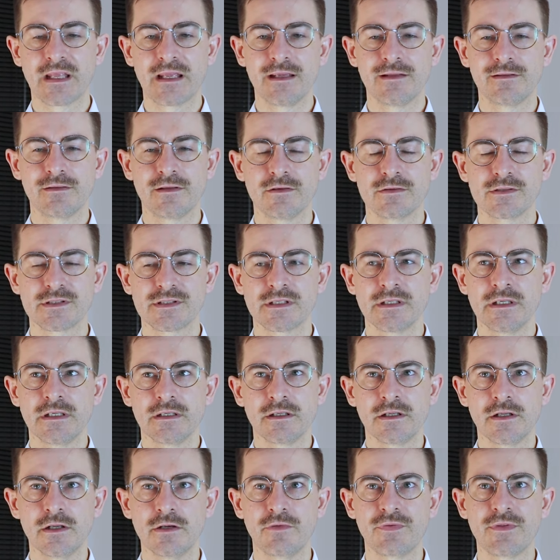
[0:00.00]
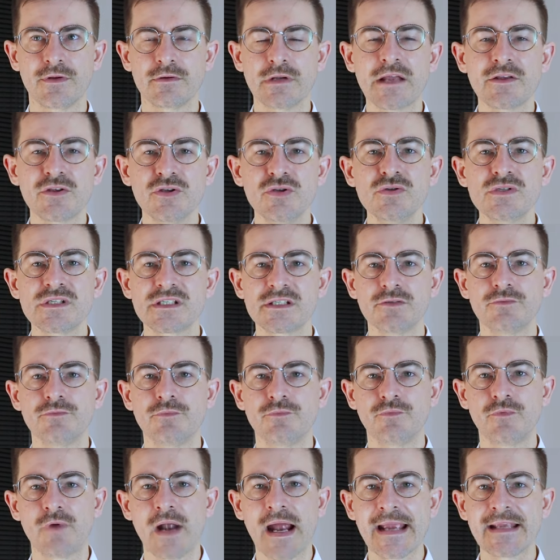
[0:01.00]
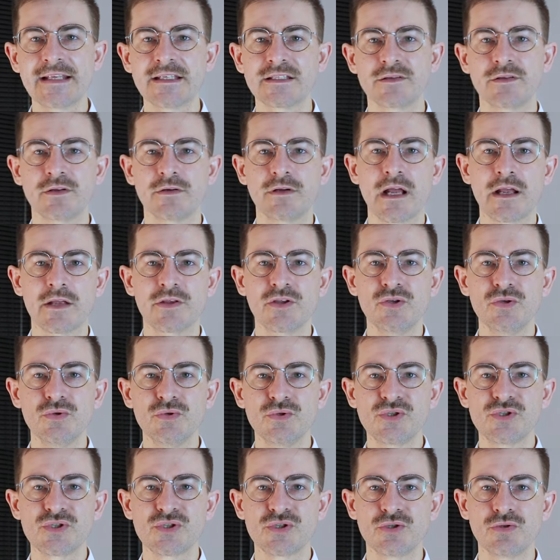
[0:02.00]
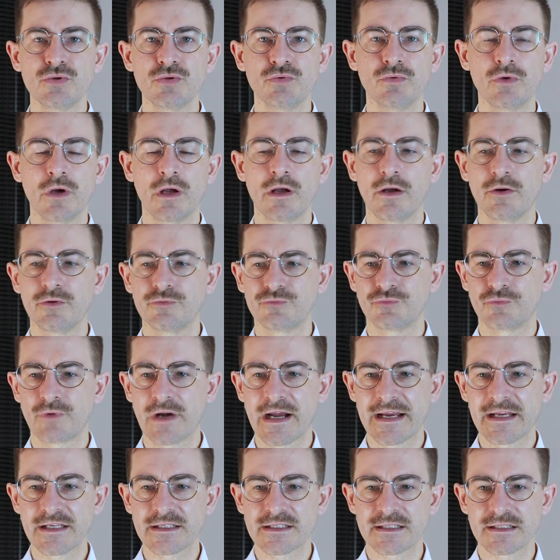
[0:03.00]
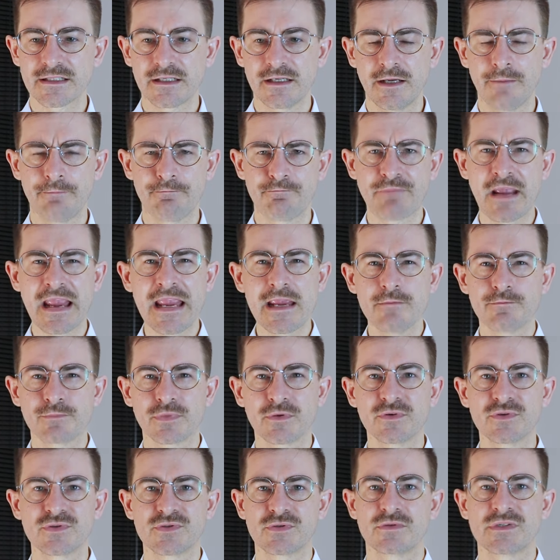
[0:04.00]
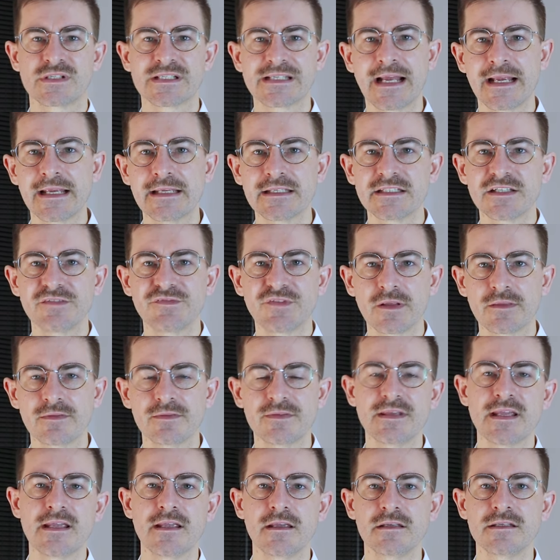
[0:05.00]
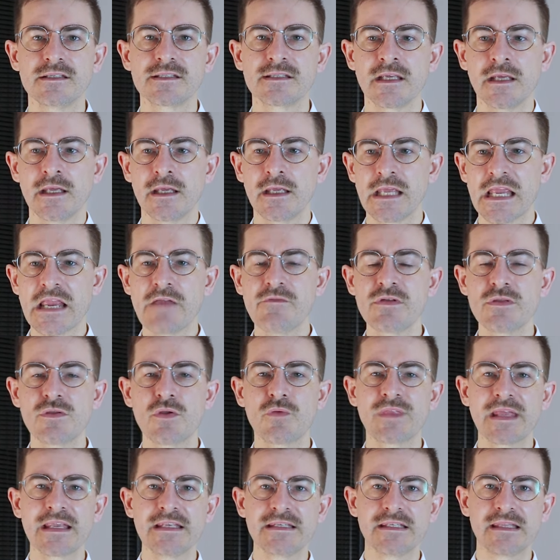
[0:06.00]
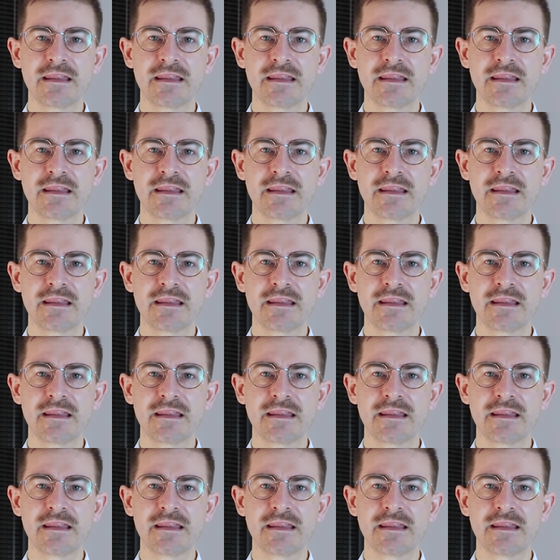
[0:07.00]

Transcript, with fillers: and there's, you know, they're not used to write, they're not used to uh, write uh, papers or scientific things, even though they,